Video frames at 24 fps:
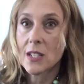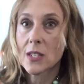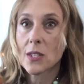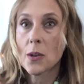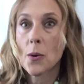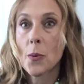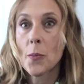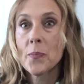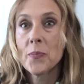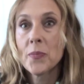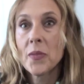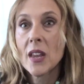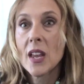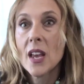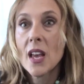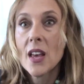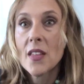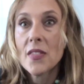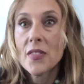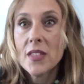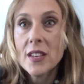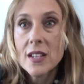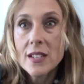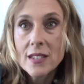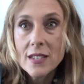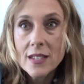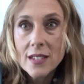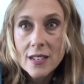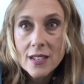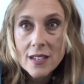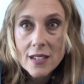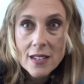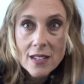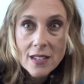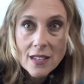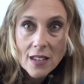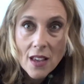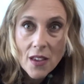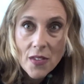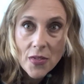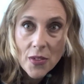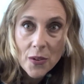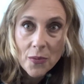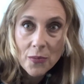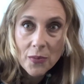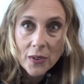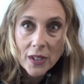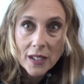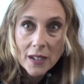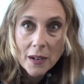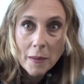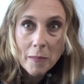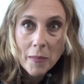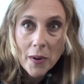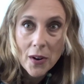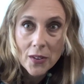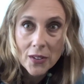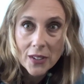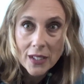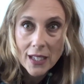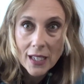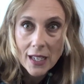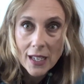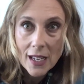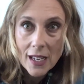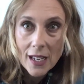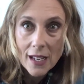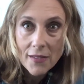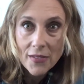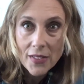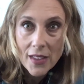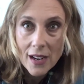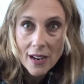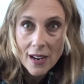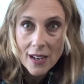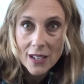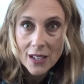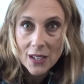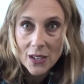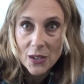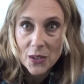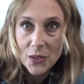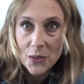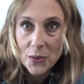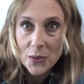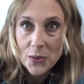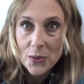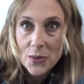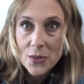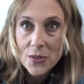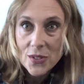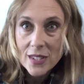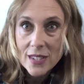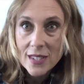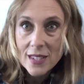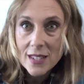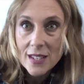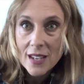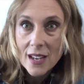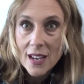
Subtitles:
So this is the Rita Bulky that I used.